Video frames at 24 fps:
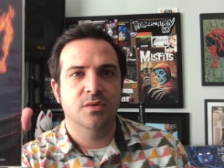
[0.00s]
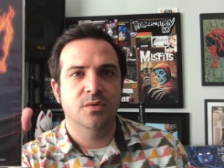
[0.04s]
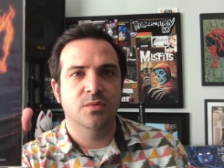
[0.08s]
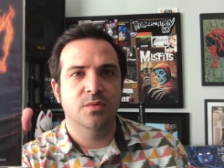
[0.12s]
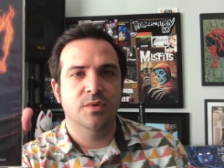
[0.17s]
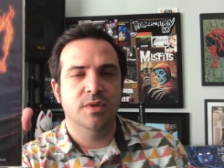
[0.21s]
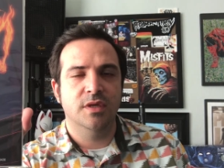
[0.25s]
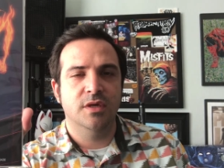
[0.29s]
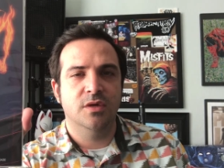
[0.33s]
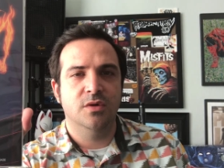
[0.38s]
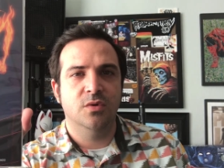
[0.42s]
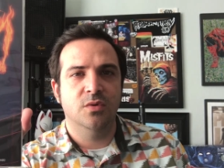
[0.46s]

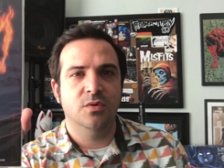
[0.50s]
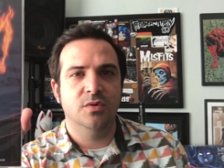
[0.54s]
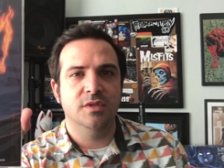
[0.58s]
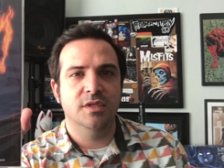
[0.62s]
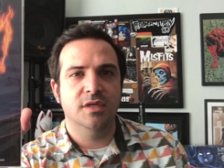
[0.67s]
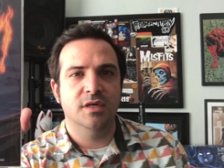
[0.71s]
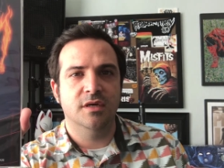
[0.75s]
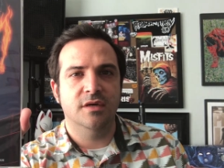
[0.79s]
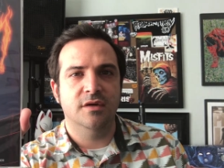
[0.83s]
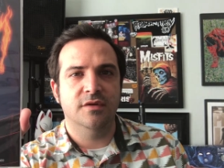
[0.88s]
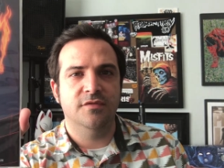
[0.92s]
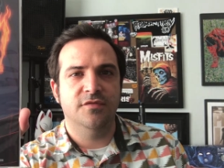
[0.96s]
Really cool,
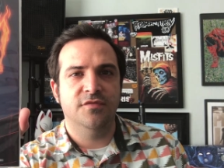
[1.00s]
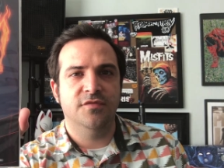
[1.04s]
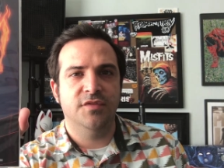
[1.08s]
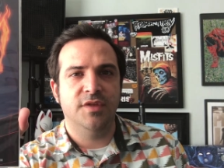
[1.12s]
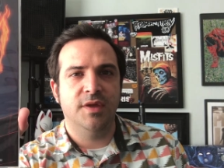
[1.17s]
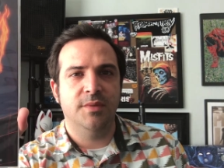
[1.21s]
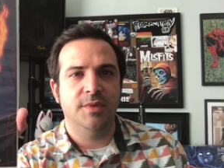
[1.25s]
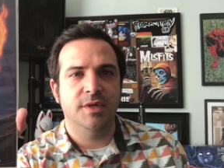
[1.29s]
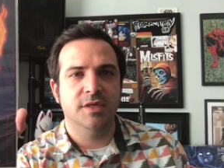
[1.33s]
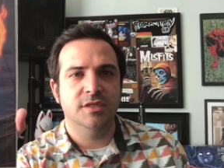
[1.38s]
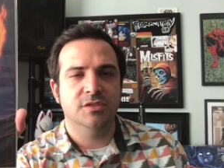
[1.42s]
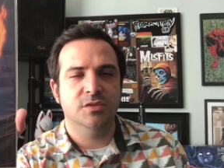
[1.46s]
the
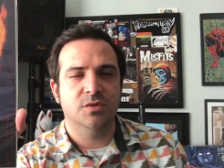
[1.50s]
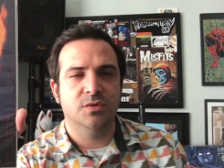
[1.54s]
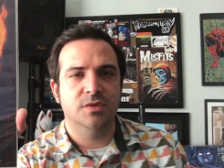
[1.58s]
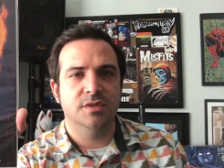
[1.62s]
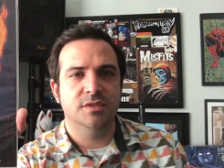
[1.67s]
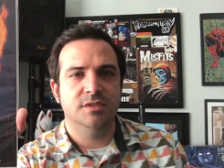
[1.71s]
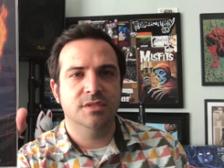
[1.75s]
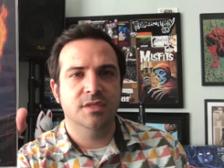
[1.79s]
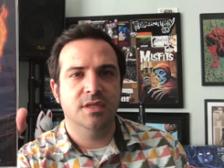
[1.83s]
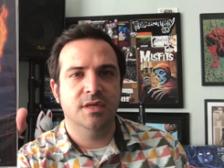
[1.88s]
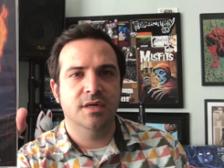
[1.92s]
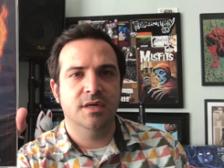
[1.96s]
flaming
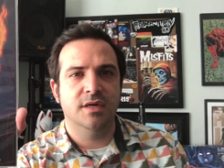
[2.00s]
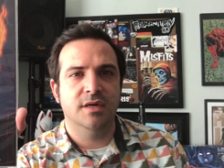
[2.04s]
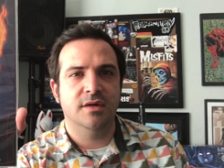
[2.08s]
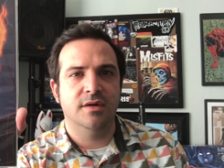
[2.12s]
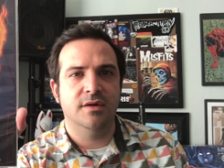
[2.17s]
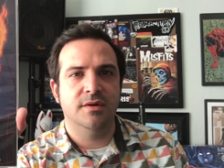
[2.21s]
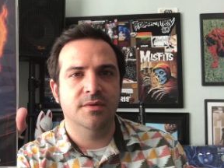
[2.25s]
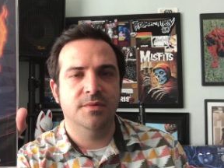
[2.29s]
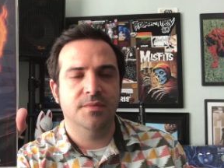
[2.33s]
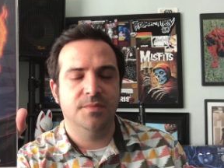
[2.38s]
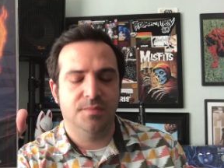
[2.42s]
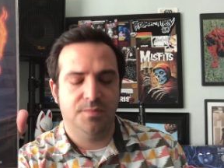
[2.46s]
swords
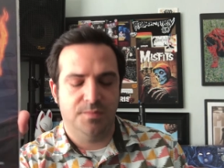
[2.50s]
there.